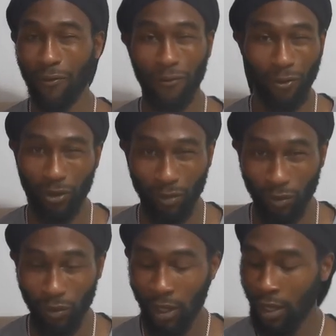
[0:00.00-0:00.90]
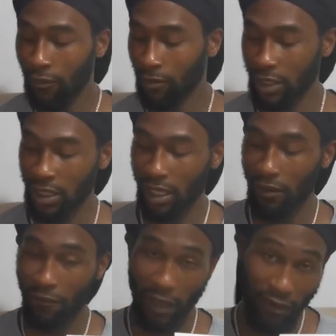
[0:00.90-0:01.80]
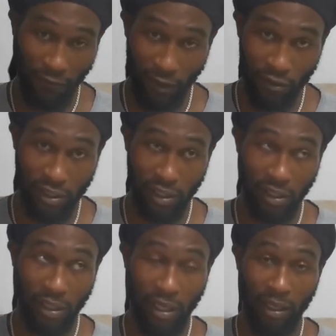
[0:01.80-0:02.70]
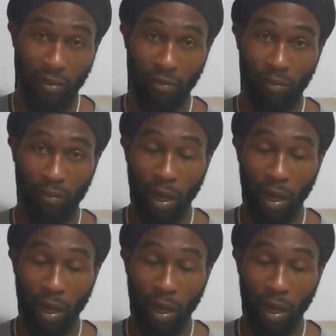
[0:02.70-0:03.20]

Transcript: affordable. For me to get the five thousand um,